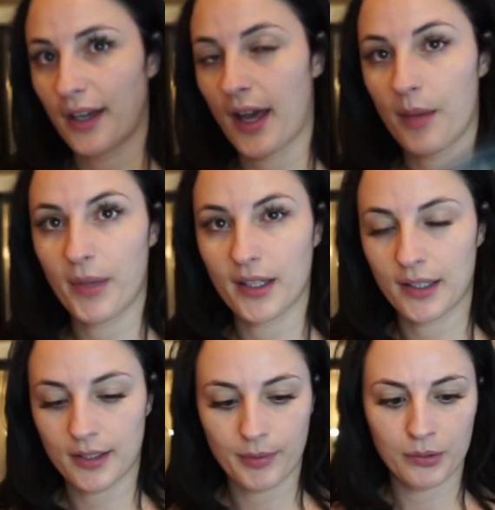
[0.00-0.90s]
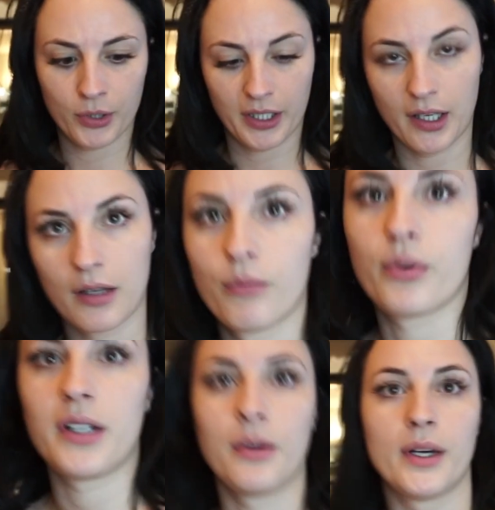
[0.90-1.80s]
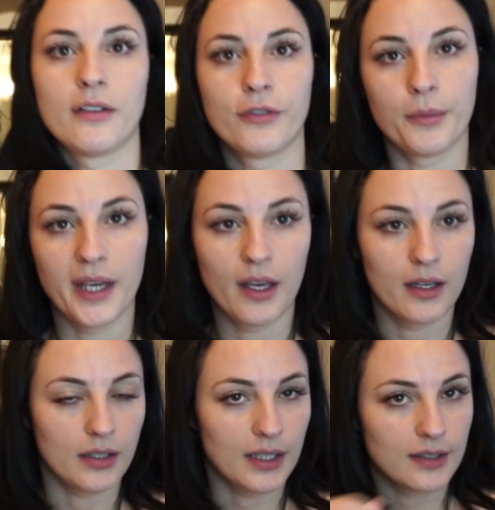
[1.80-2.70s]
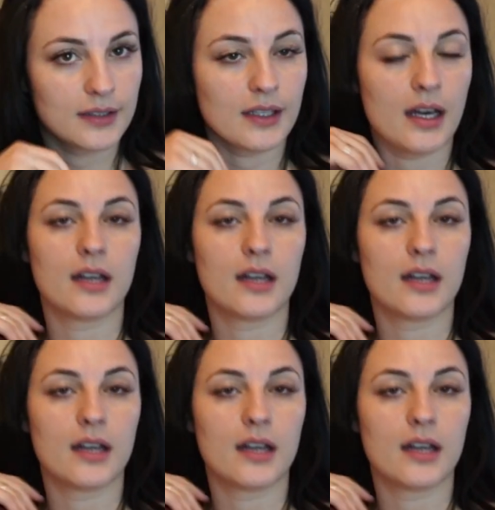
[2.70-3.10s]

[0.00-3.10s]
time and it's been working really well for me. It does